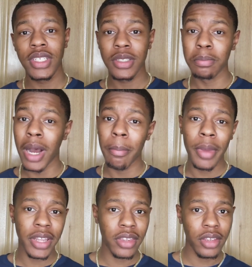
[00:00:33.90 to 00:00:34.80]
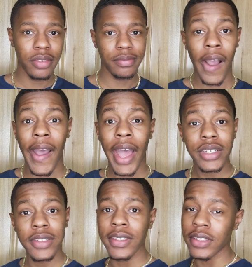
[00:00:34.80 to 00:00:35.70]
This is my method. I
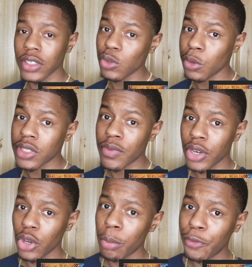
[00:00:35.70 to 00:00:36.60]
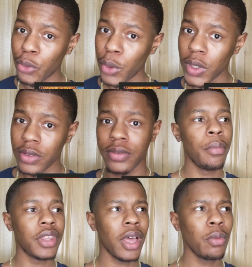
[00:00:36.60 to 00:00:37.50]
actually did do this video before,
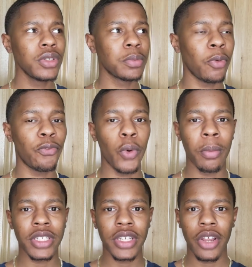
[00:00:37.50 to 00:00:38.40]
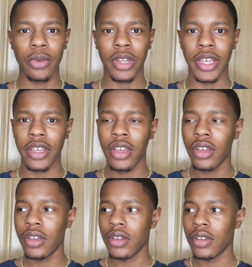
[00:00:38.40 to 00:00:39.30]
but that was before my channel like
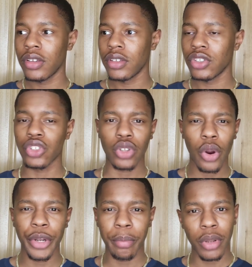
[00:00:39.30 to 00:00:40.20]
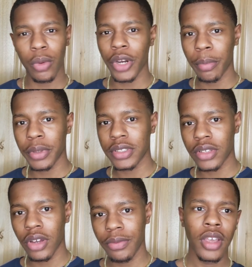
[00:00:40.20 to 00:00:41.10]
started blowing up and
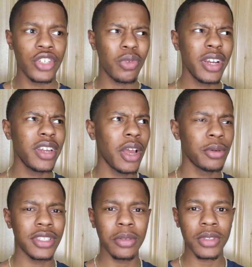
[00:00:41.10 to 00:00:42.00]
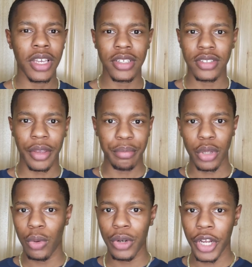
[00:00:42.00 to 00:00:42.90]
stuff. Cause right now it seems like it's like
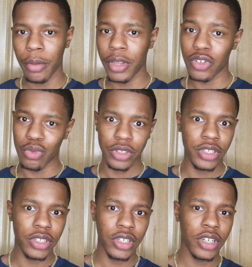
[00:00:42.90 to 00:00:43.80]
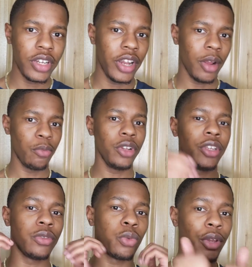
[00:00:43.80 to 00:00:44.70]
blowing up. That's really good. And I'm
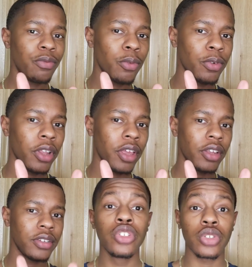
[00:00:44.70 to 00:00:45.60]
really grateful for that.